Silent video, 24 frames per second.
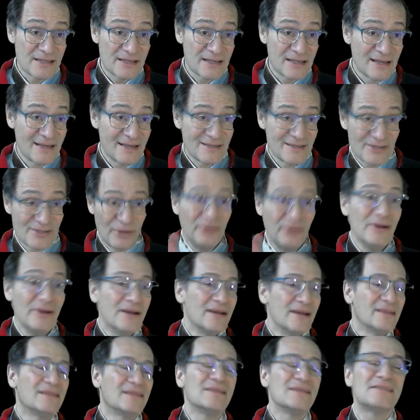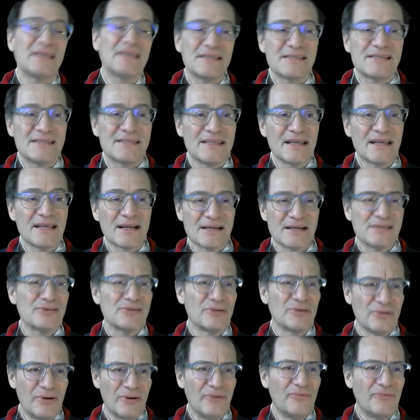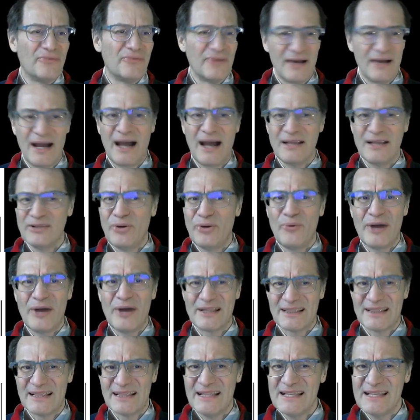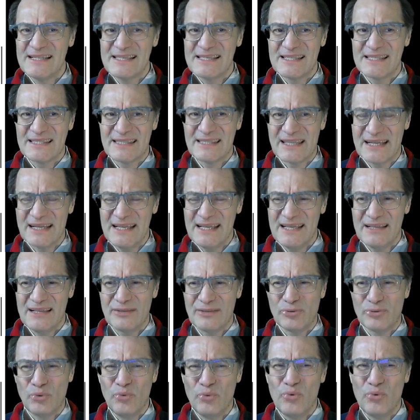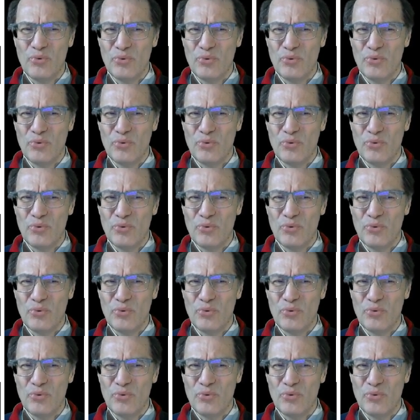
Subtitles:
So this is the reason of, I know at least two